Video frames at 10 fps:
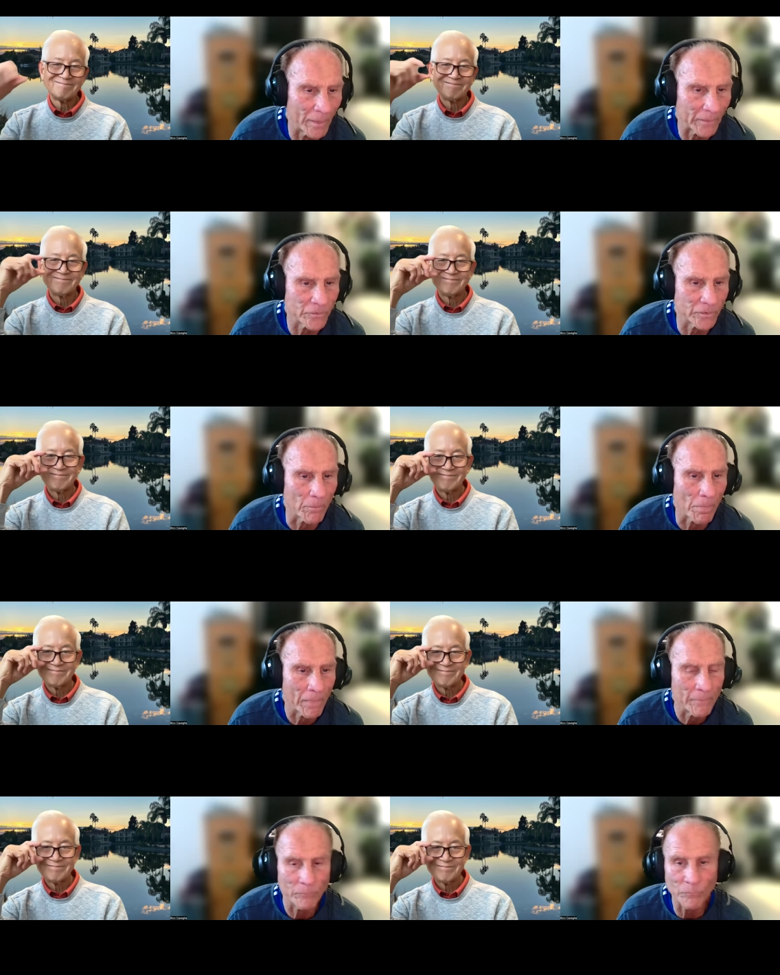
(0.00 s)
Speaker 1: medicine.
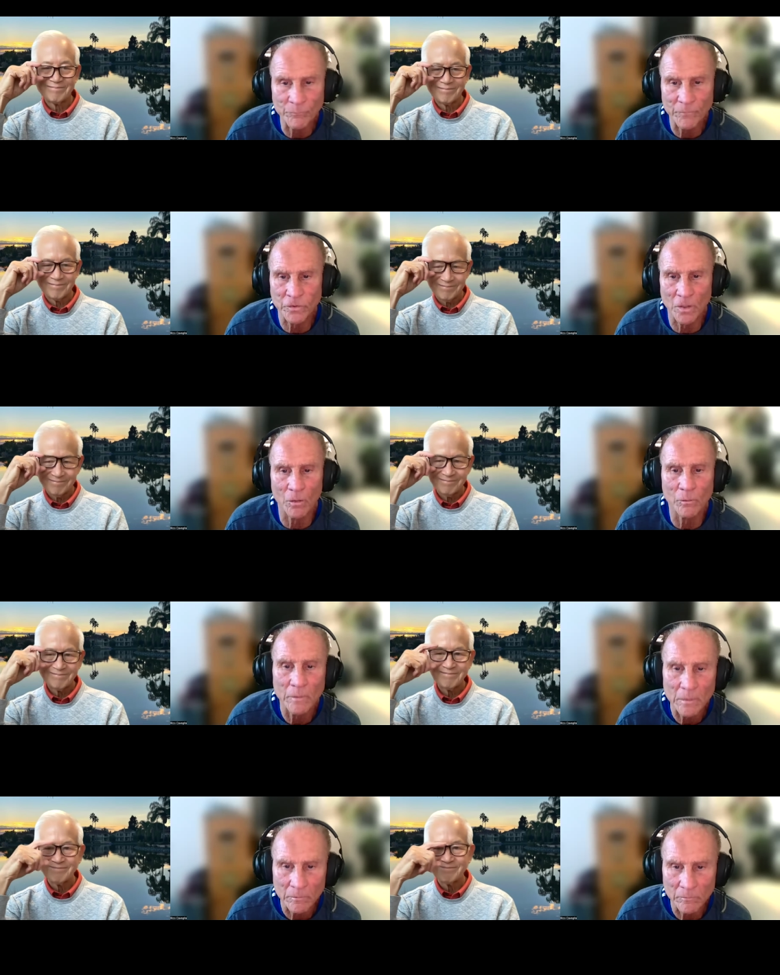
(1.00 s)

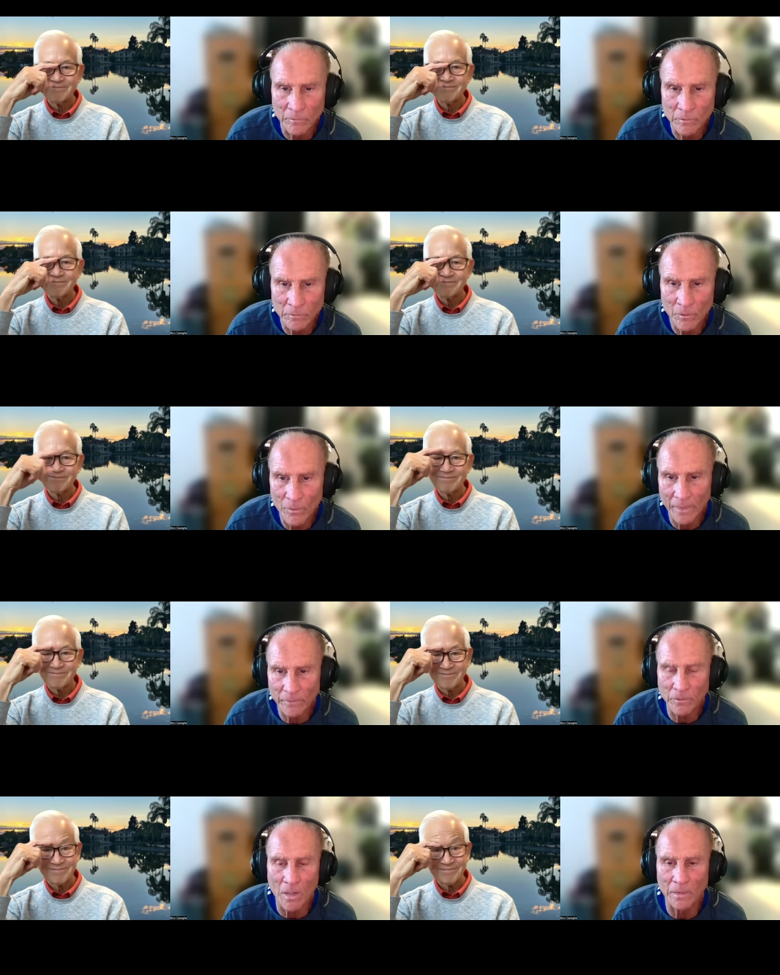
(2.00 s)
So go
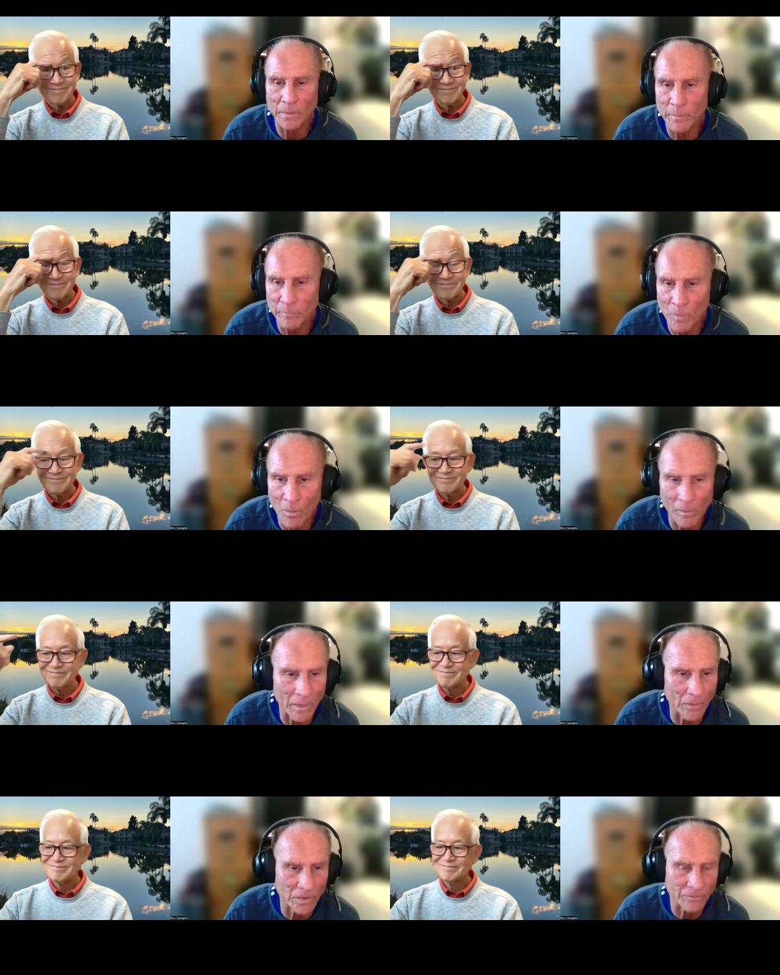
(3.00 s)
ahead and talk a little bit more,
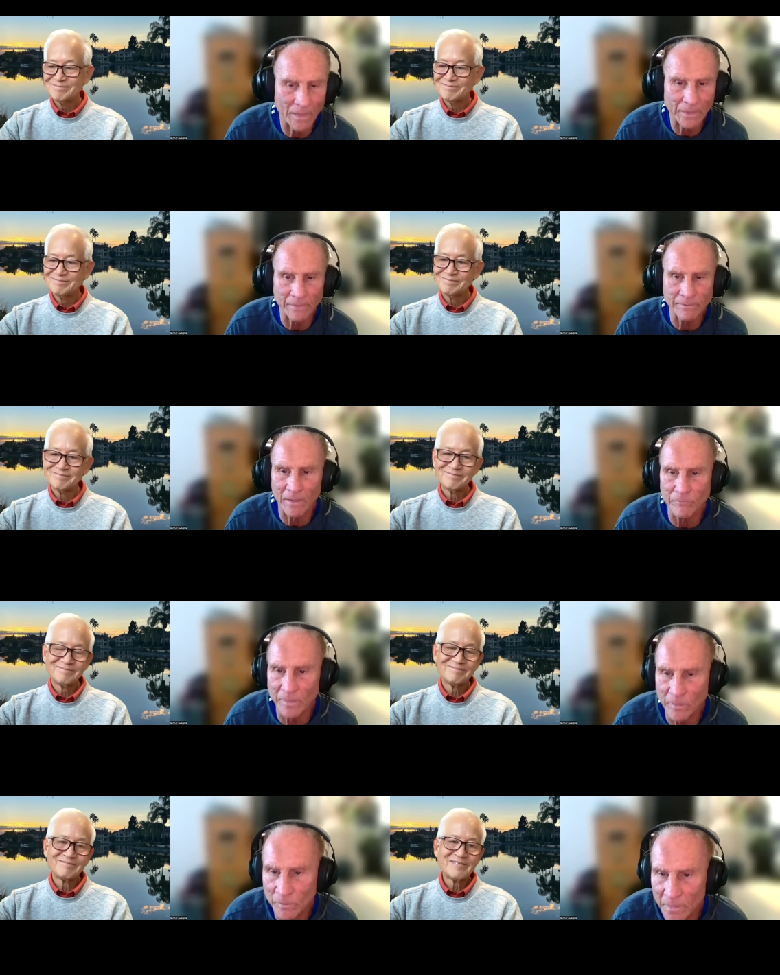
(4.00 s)
and I'll see if I can get that
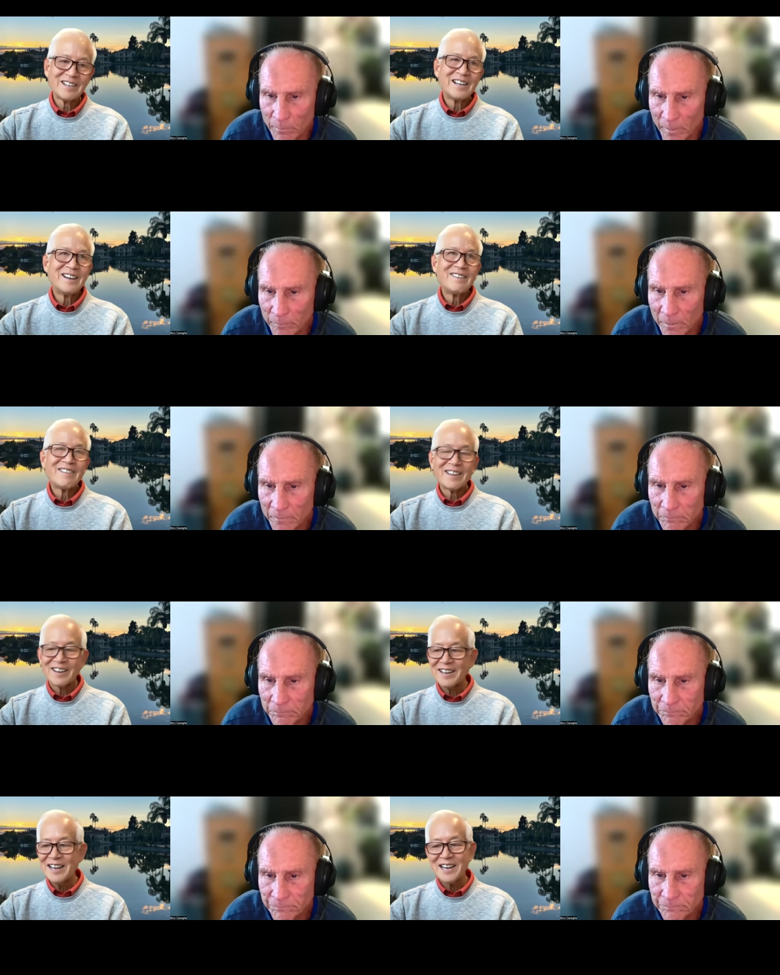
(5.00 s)
video to come up.
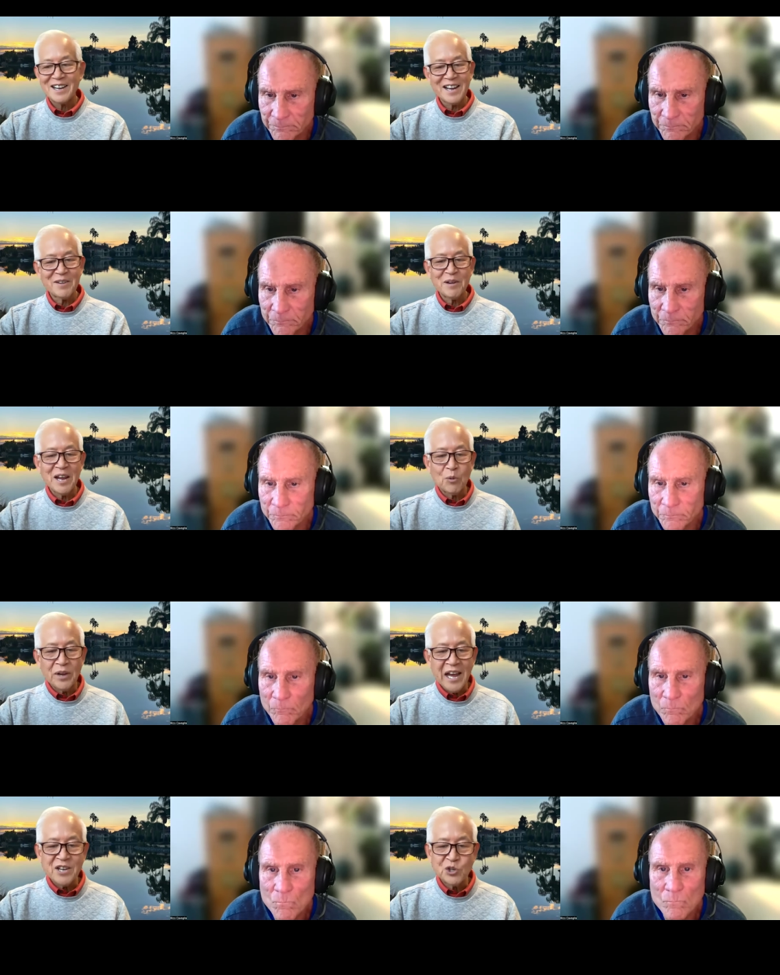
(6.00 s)
Speaker 2: Yeah, and and
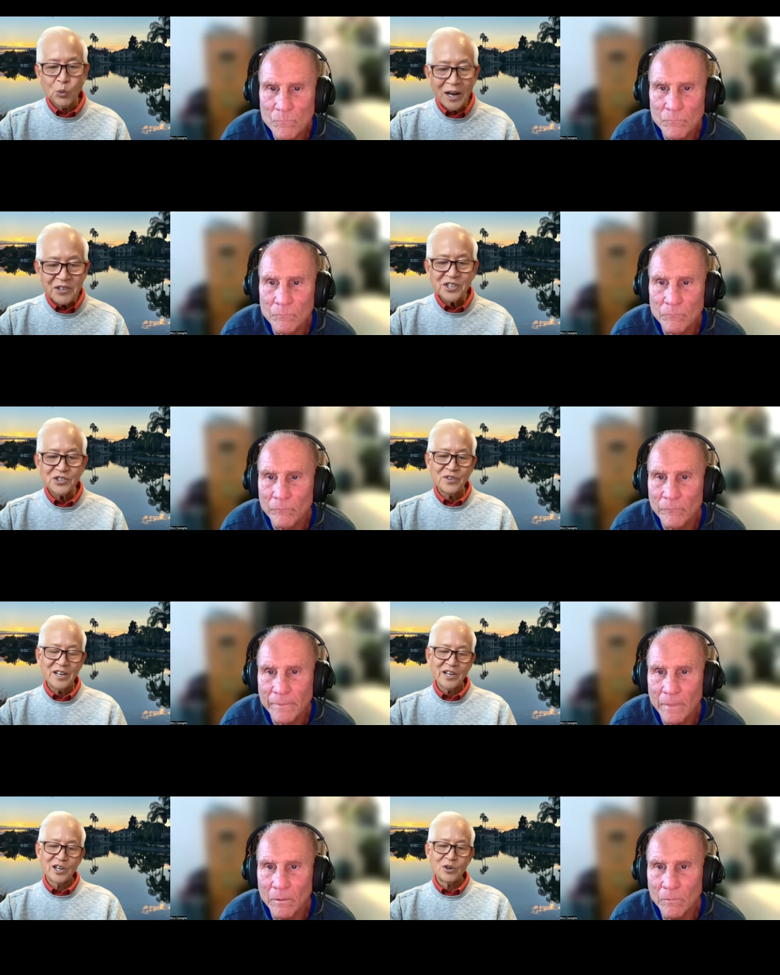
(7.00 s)
we, as you watch this
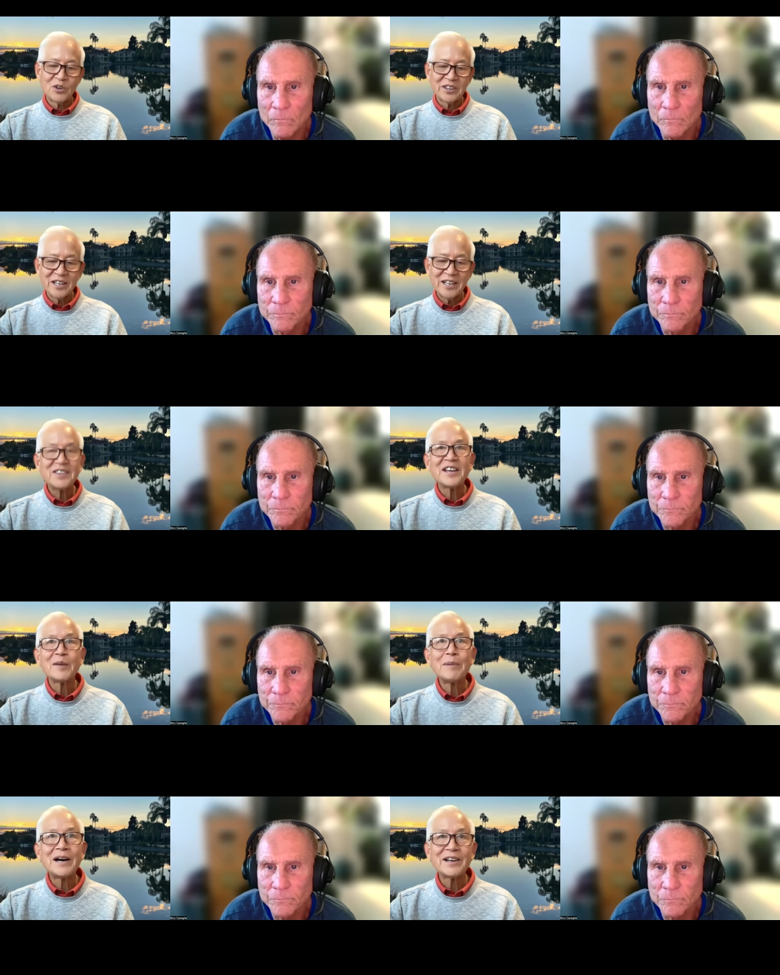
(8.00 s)
video, the neat
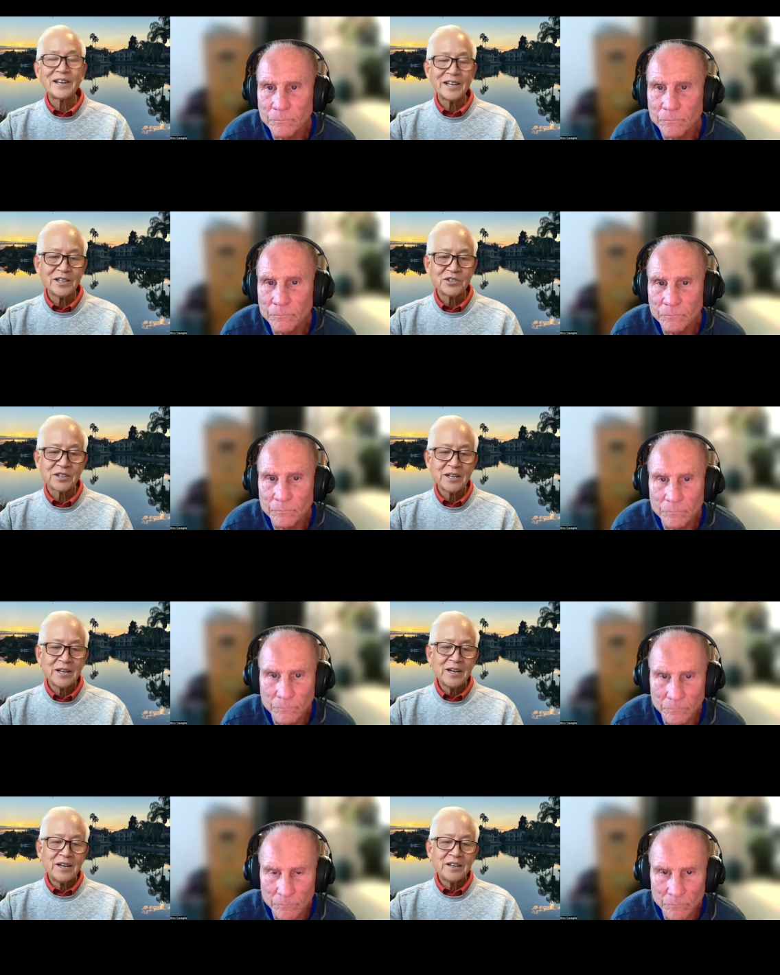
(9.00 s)
thing about it is
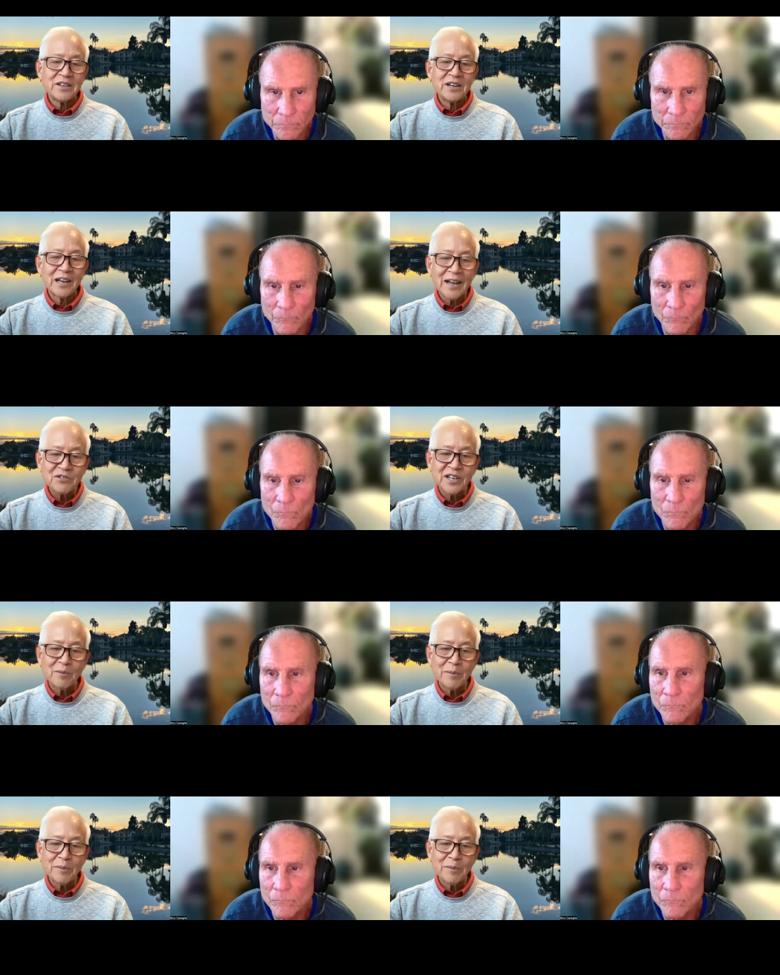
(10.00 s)
lifestyle